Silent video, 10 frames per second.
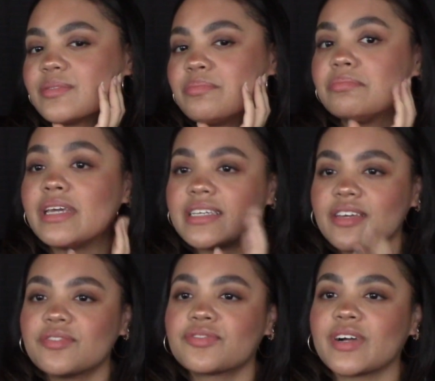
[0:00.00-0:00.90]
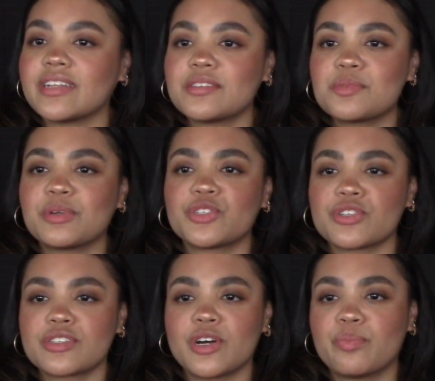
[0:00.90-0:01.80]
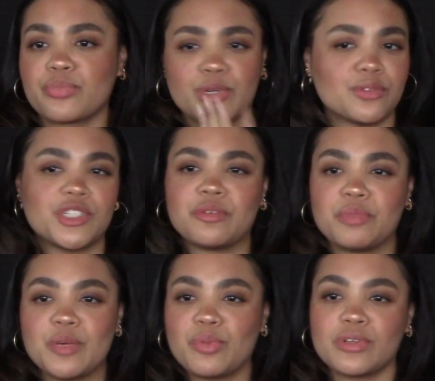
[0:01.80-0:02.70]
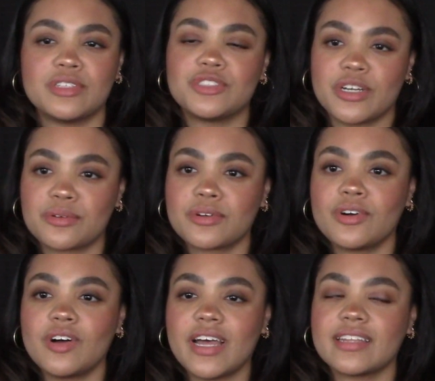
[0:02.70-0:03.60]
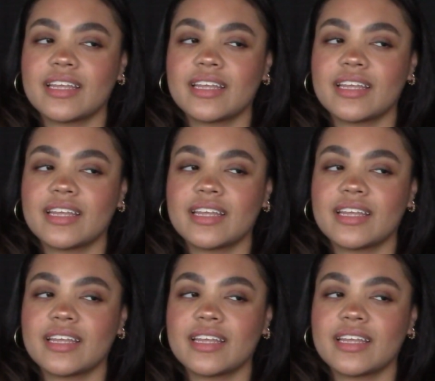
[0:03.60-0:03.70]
making friends, but just approaching people in general. And